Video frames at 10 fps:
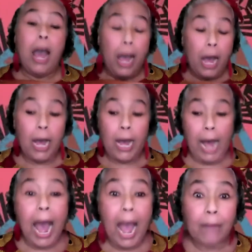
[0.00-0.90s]

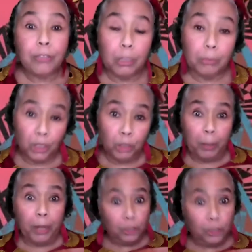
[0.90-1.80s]
I have some to
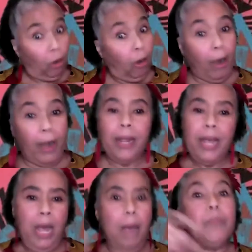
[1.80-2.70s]
spare, sure.
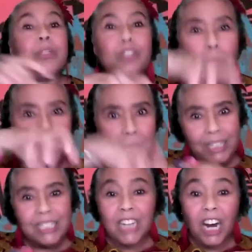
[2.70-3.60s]
And Mr.
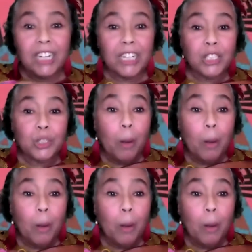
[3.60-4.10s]
Monkey dug into a